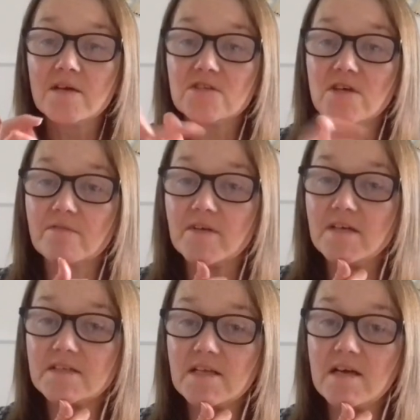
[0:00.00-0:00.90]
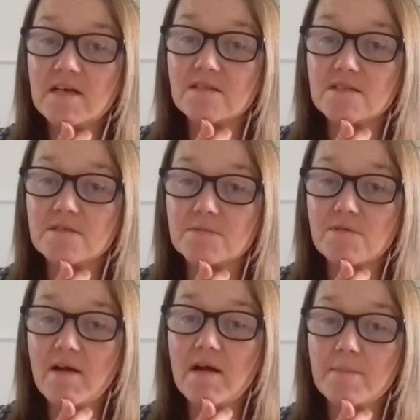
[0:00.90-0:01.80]
Don't forget to like and
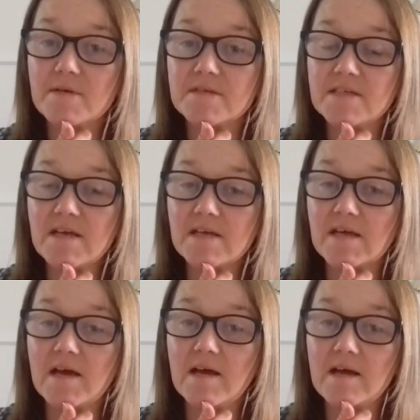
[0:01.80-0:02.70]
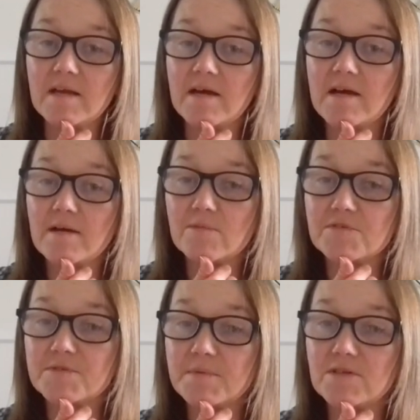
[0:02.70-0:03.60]
subscribe, and take care, and I will
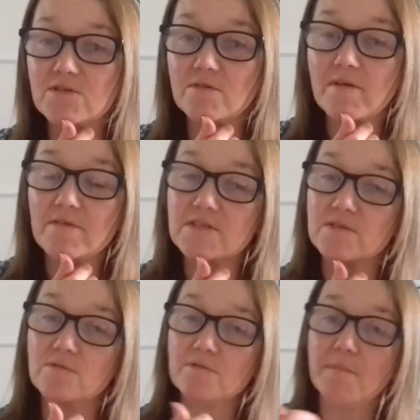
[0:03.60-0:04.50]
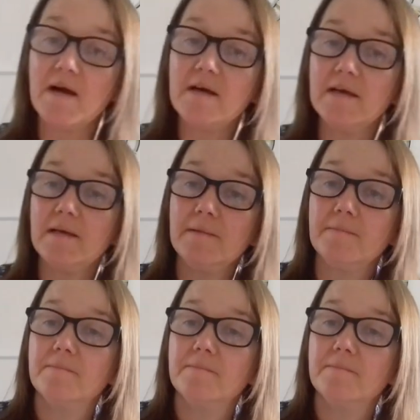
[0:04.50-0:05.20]
speak to you all very soon. Bye.